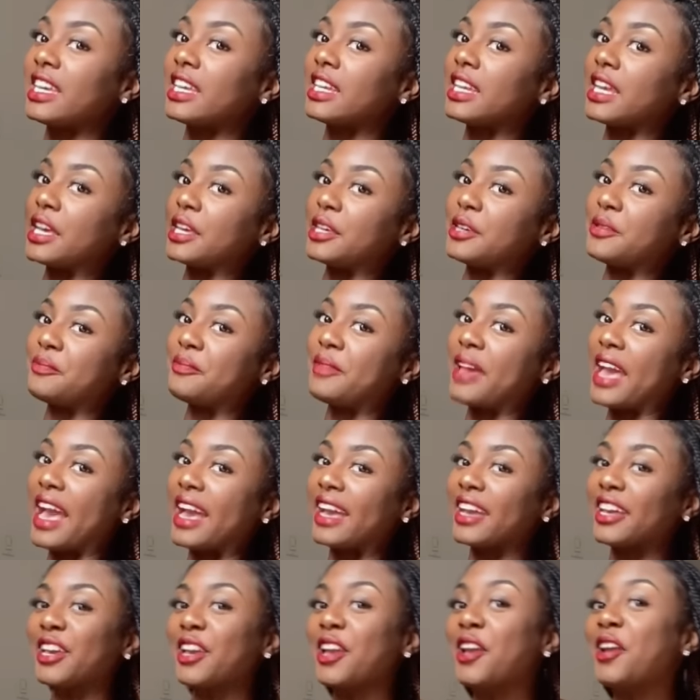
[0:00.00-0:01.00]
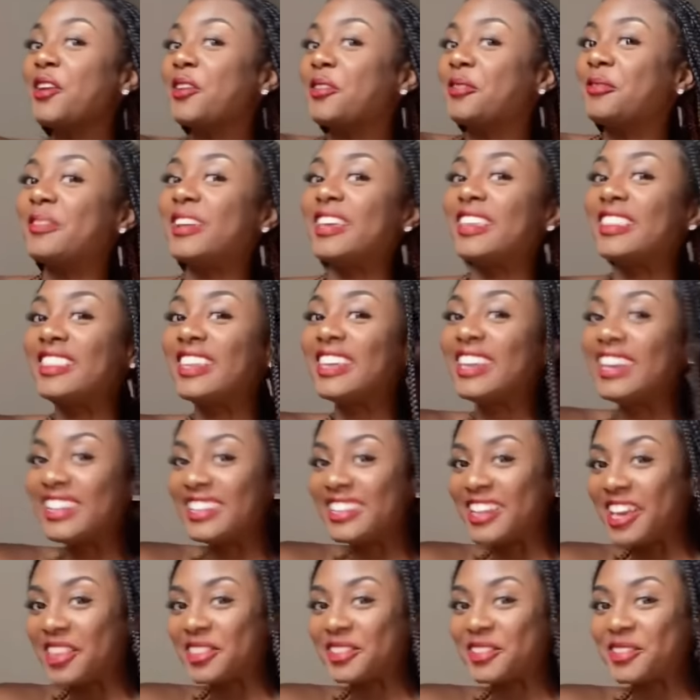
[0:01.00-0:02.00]
and I am back with
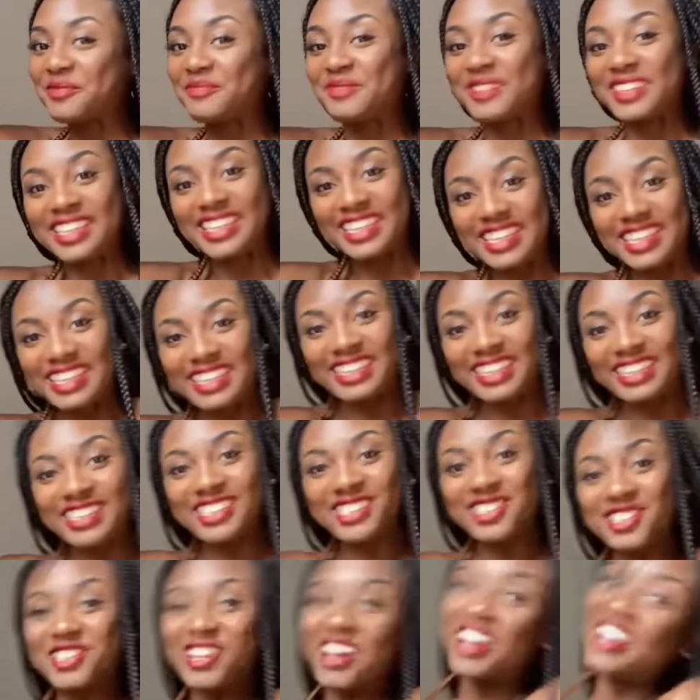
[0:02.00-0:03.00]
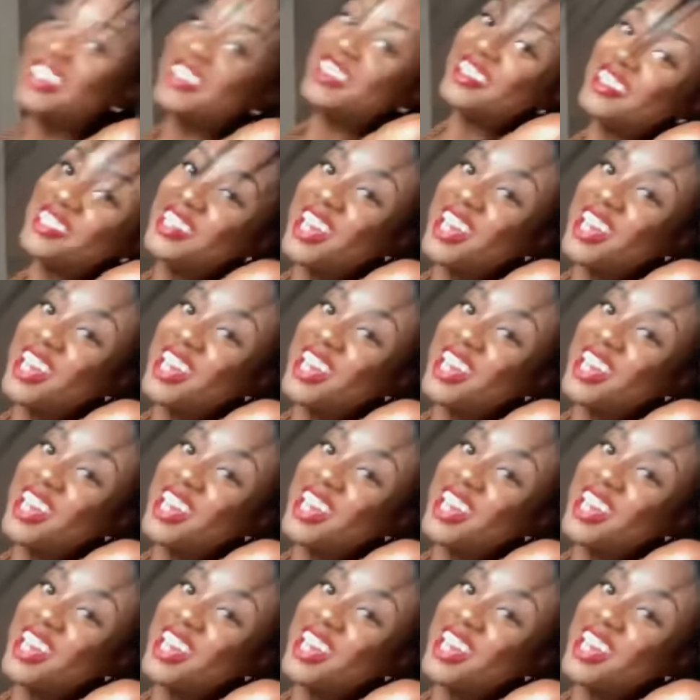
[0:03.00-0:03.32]
another bikini try-on